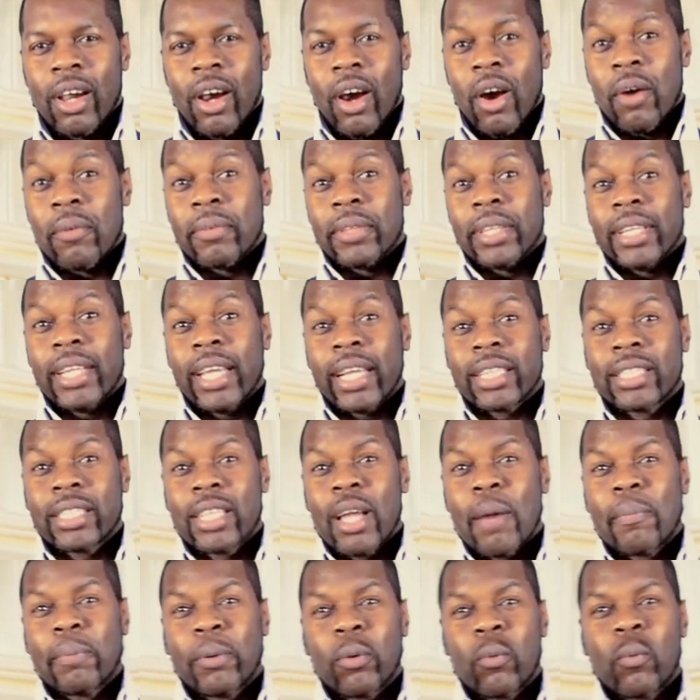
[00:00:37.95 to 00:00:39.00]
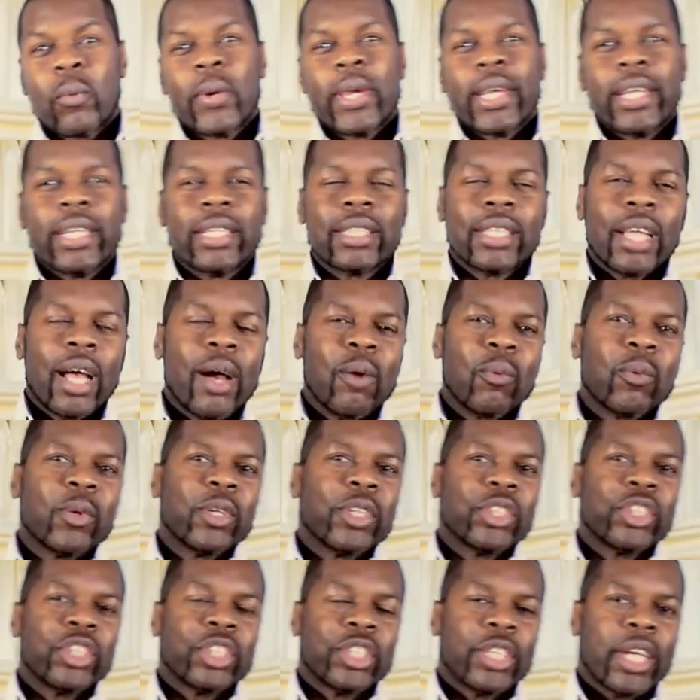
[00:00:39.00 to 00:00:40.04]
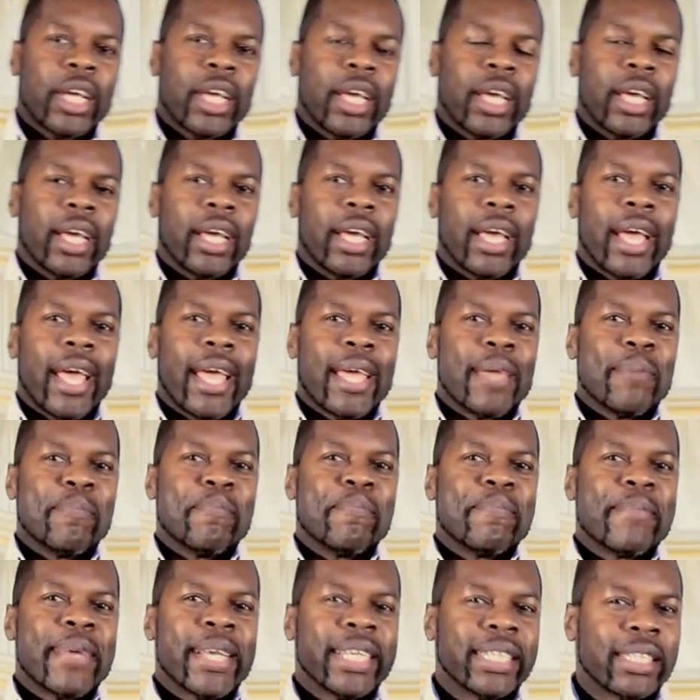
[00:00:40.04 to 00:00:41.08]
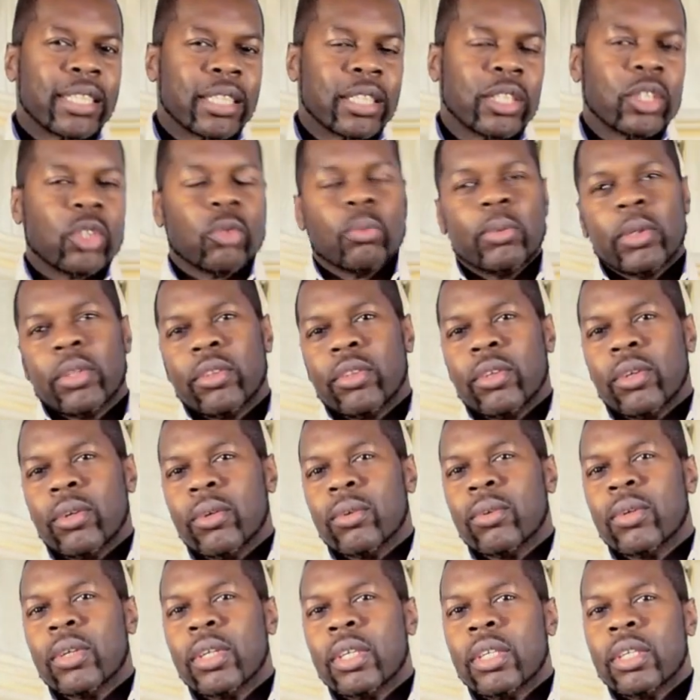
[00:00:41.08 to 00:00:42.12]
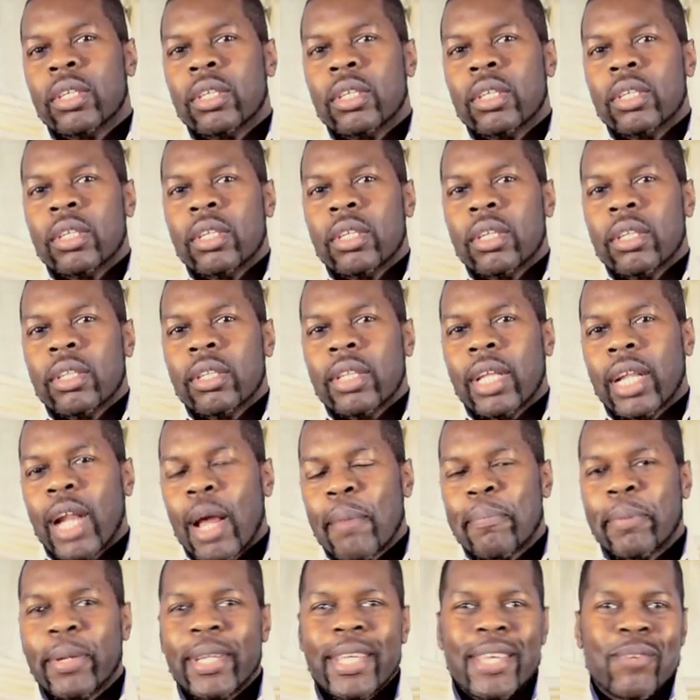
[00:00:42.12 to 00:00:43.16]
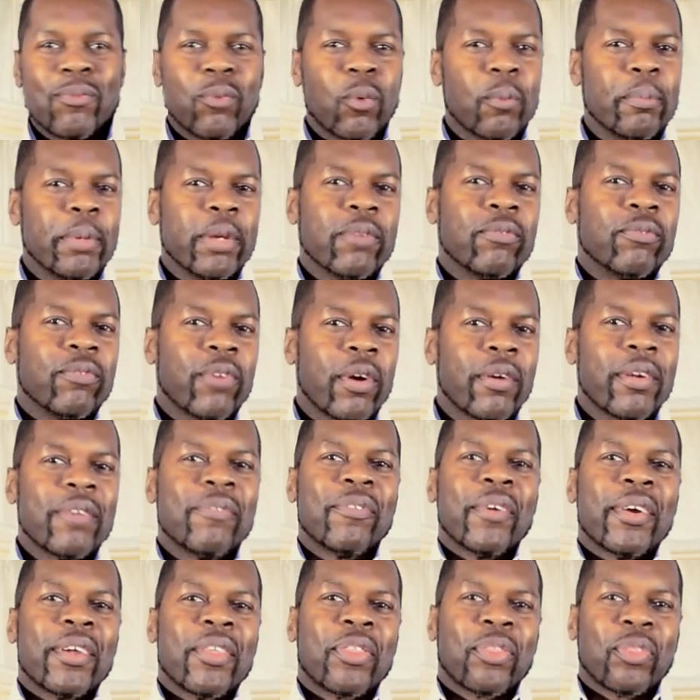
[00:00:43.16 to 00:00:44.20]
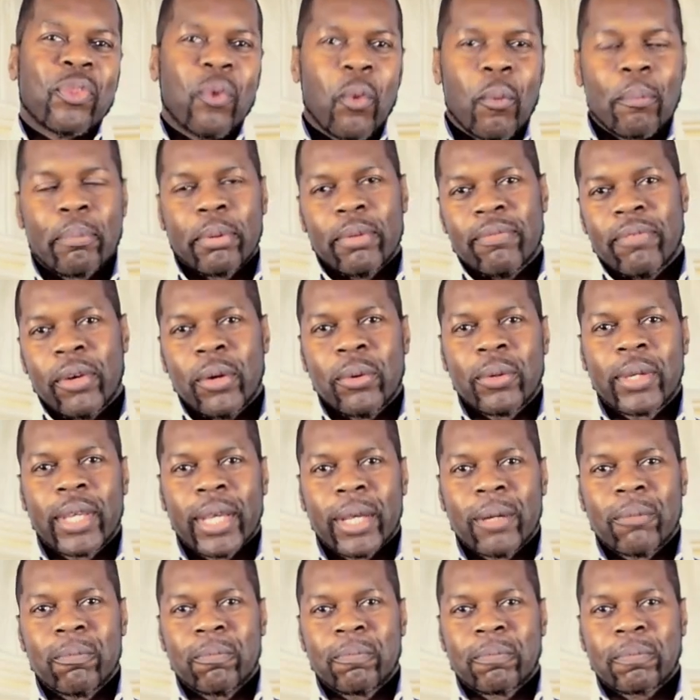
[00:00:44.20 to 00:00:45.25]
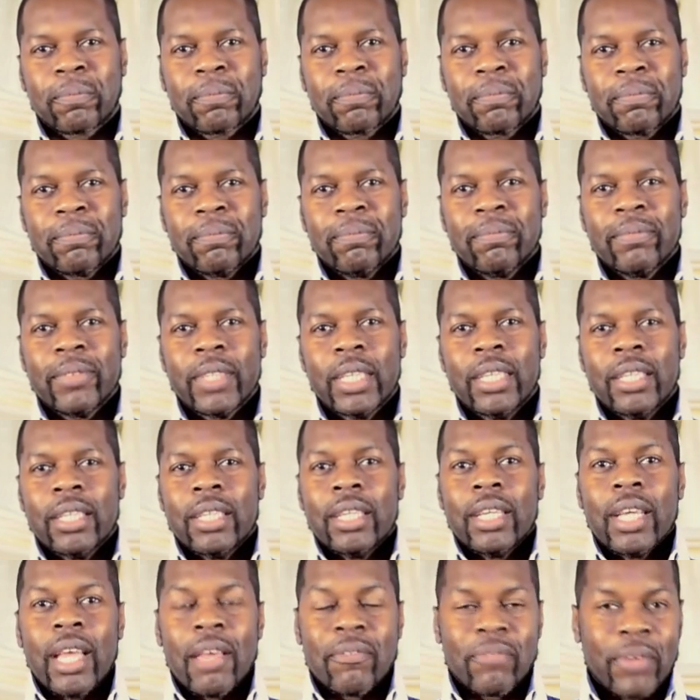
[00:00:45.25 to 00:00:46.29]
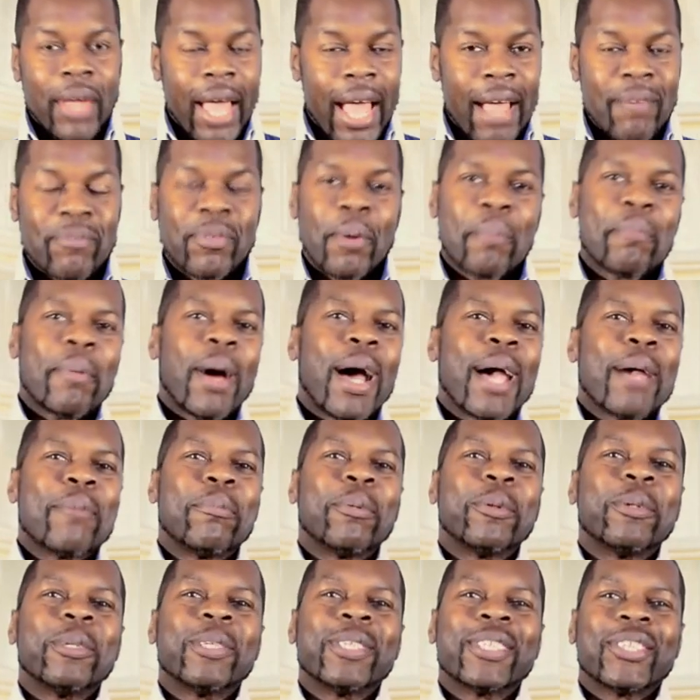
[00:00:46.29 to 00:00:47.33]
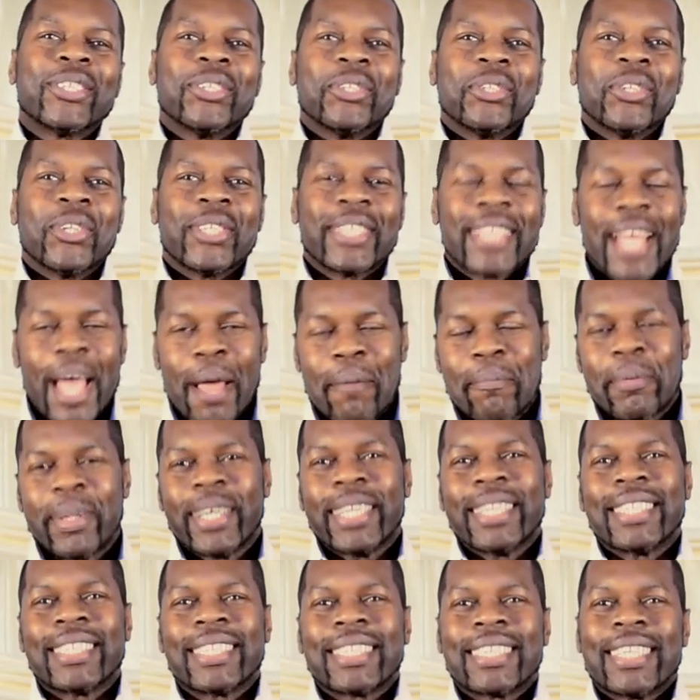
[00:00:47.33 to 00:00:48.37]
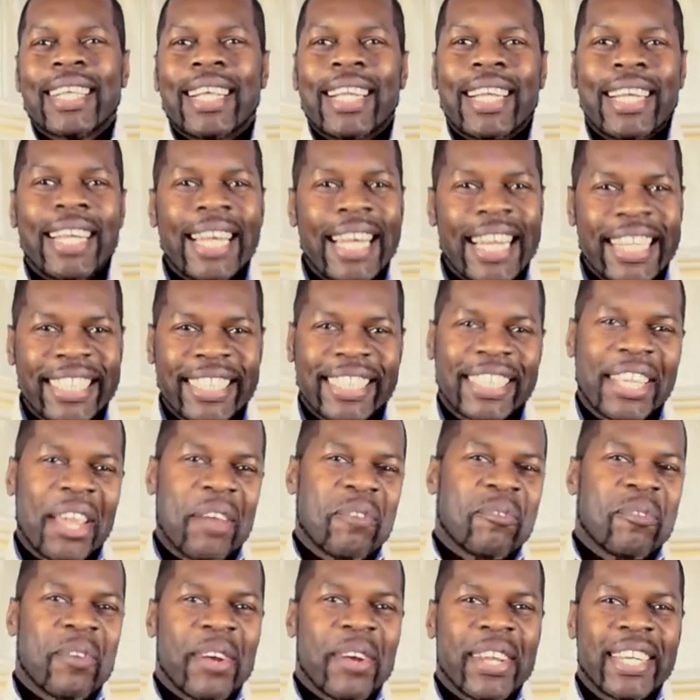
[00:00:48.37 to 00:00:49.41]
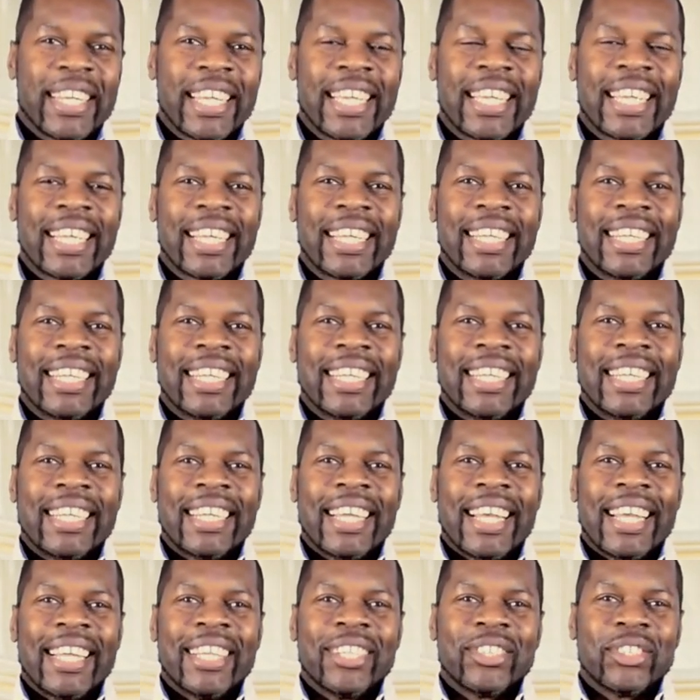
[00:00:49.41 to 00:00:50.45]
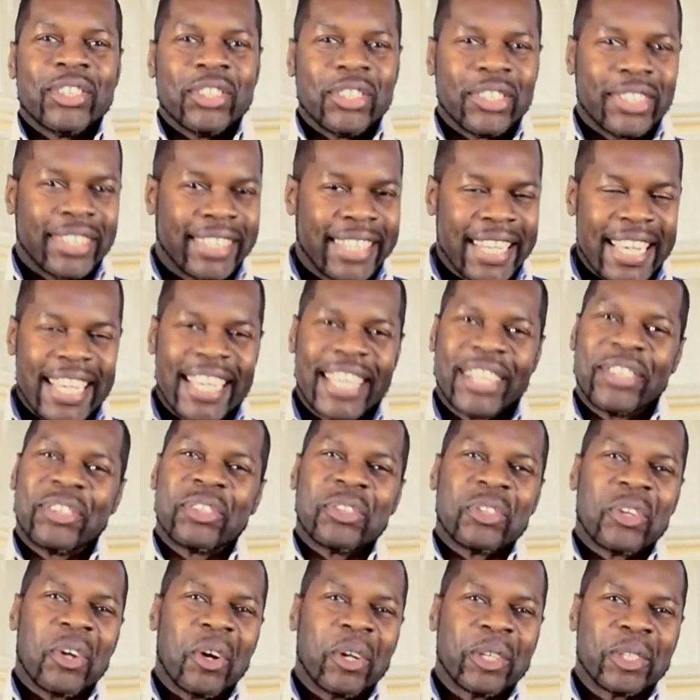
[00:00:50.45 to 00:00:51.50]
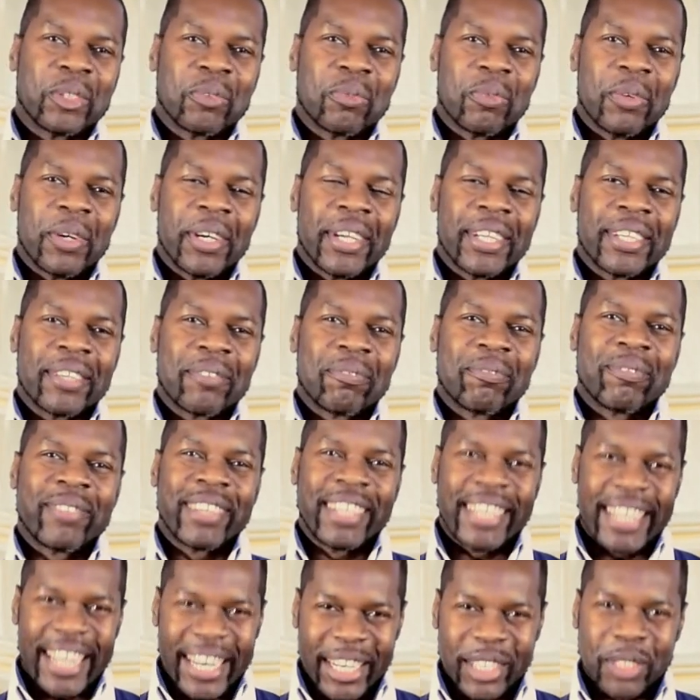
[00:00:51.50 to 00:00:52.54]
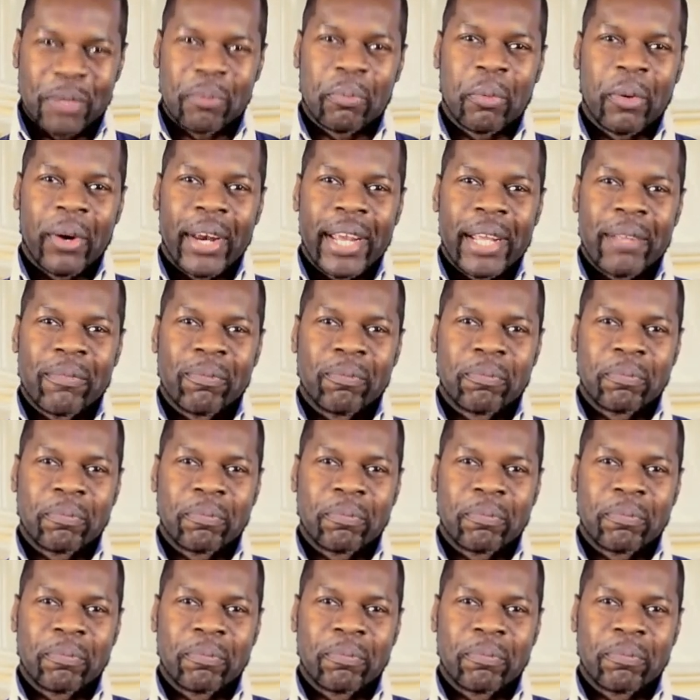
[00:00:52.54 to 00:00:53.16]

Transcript: Over the next couple of weeks, I want to share a message with you that I believe will be very, very thought-provoking. If you have your Bibles and your tablets, let's get ready to dig into God's word. Let us pray.